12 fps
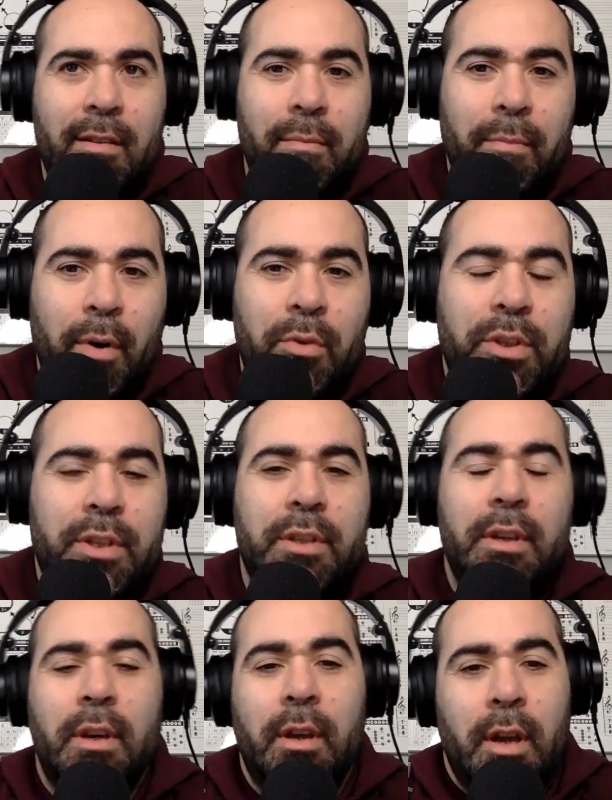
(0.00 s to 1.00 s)

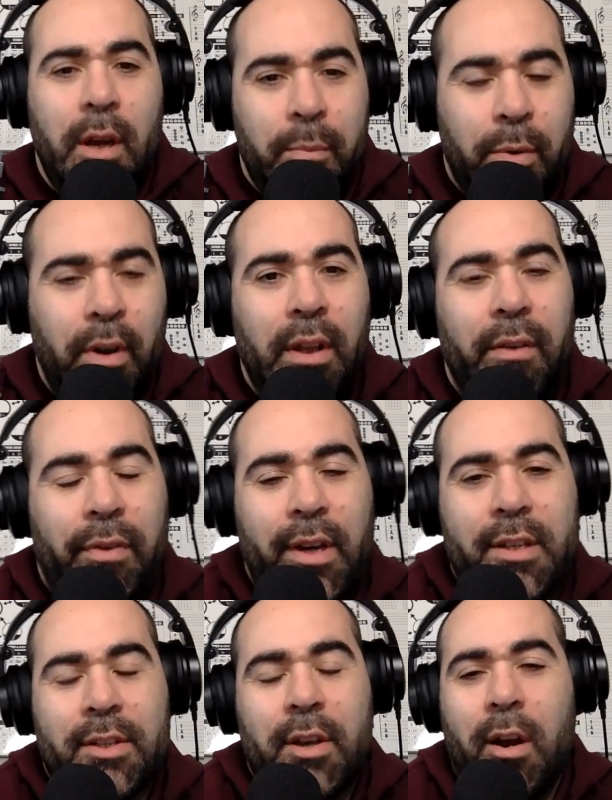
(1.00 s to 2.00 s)
most
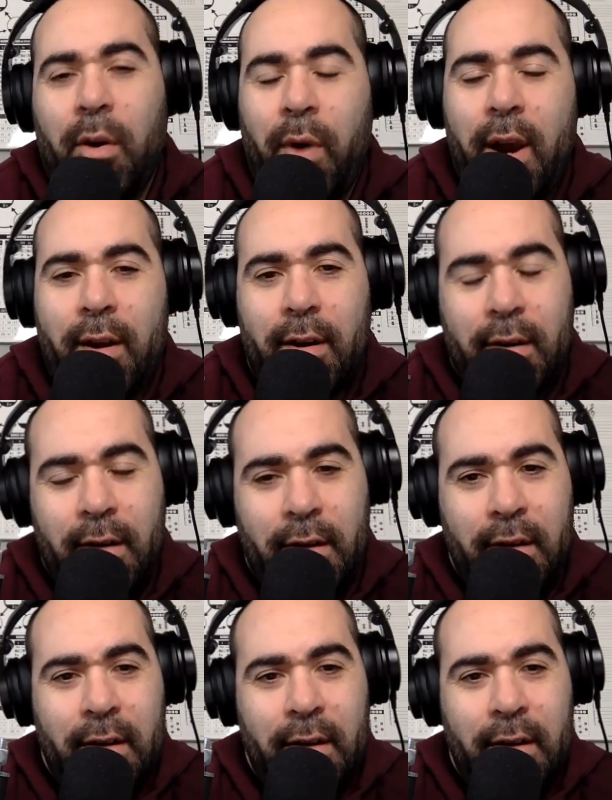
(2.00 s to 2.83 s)
prolific songwriter